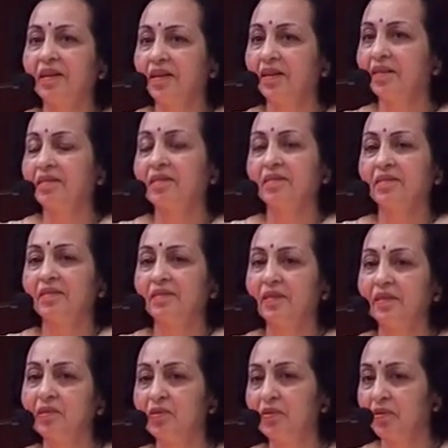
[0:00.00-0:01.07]
and
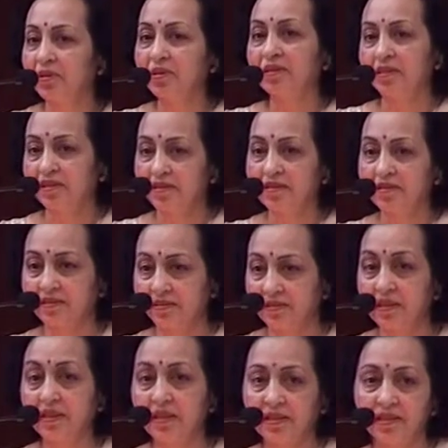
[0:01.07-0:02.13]
enjoyed it,
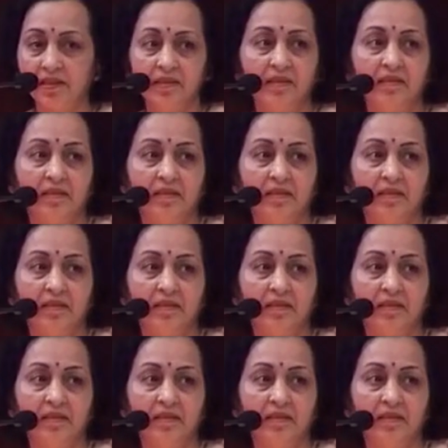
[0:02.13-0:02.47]
really.